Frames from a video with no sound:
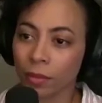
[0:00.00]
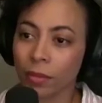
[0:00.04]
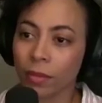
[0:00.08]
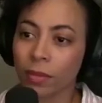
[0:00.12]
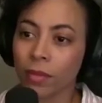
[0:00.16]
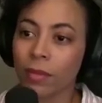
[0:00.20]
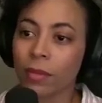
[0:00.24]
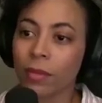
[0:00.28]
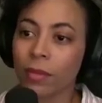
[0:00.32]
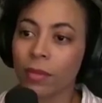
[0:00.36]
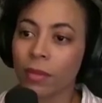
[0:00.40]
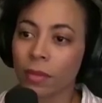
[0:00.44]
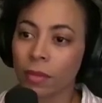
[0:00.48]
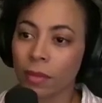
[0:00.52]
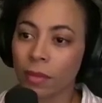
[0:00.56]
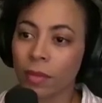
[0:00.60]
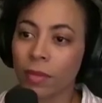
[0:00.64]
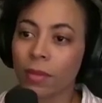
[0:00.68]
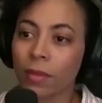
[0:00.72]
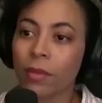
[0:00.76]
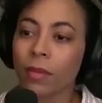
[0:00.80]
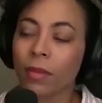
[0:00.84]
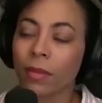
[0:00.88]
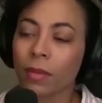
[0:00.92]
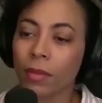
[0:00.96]
Should it
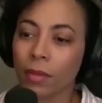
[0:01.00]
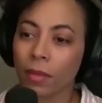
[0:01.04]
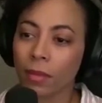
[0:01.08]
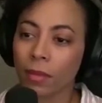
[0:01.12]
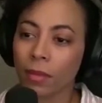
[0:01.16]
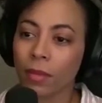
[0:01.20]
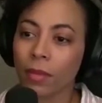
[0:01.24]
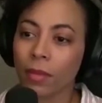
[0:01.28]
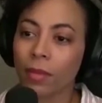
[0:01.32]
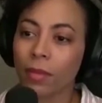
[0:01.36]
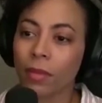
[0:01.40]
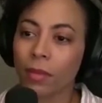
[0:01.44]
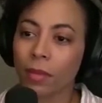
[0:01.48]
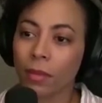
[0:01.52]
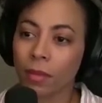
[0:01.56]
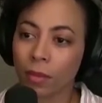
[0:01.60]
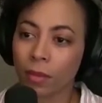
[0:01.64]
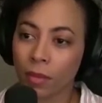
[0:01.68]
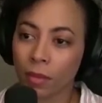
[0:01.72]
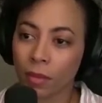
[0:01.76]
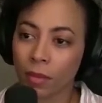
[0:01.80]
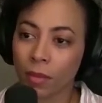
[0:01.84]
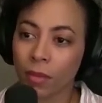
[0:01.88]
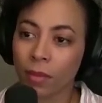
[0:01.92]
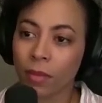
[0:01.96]
happen again?
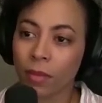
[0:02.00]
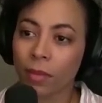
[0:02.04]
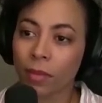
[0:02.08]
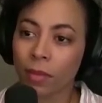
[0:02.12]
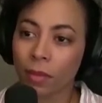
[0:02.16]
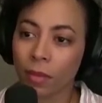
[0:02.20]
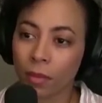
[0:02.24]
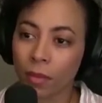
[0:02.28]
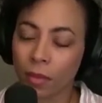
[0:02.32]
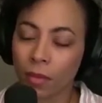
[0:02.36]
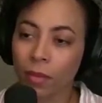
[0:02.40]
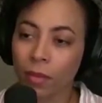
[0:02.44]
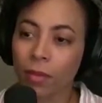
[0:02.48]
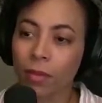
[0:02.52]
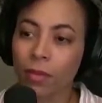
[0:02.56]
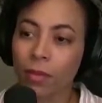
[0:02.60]
So I